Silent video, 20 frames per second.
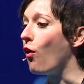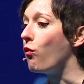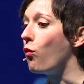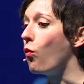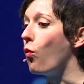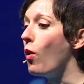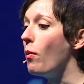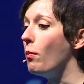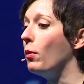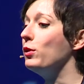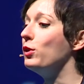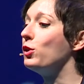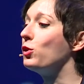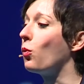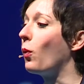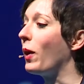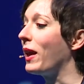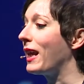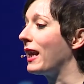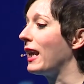of
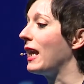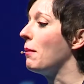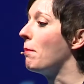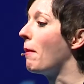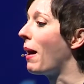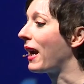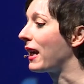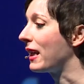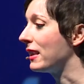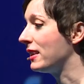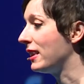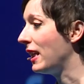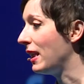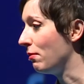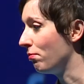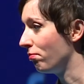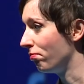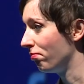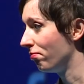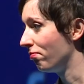Women's Weekly
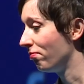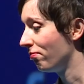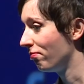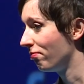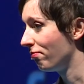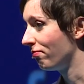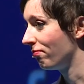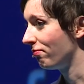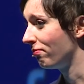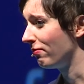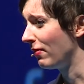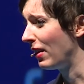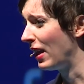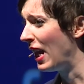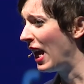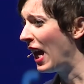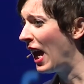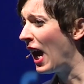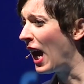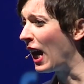magazine.
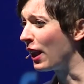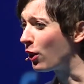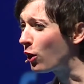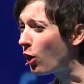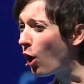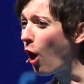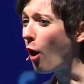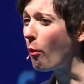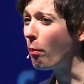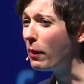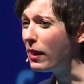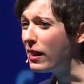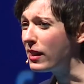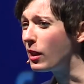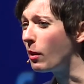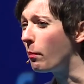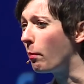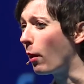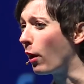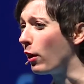And the copy
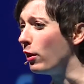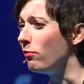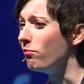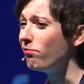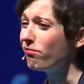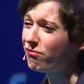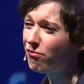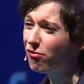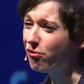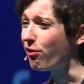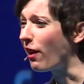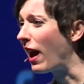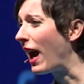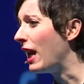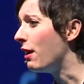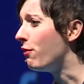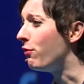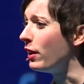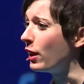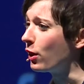is about
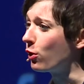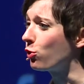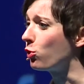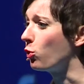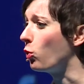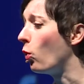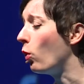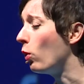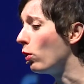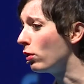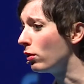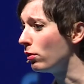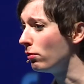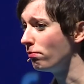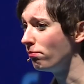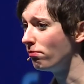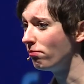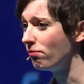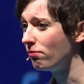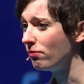5 years old.
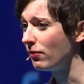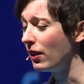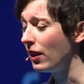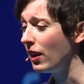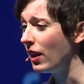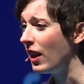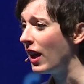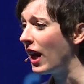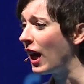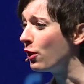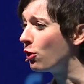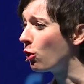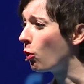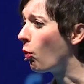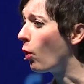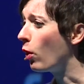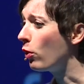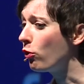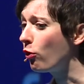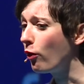And
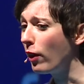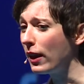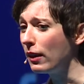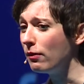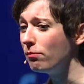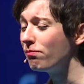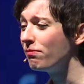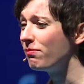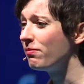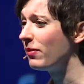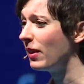you're wondering,